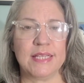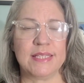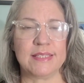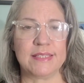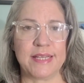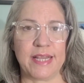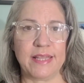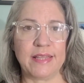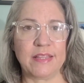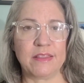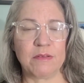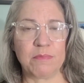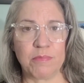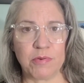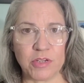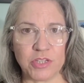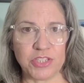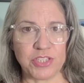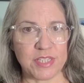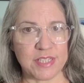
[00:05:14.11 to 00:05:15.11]
say that the
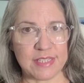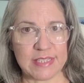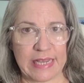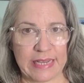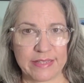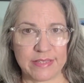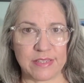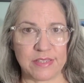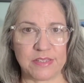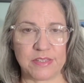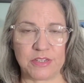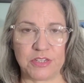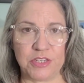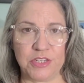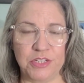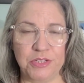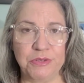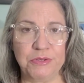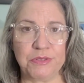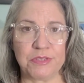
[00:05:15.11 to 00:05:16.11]
portion sizes are
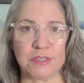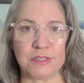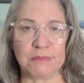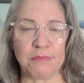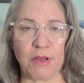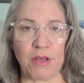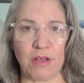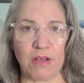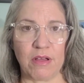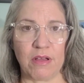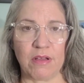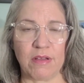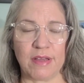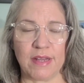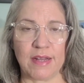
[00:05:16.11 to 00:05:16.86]
too small.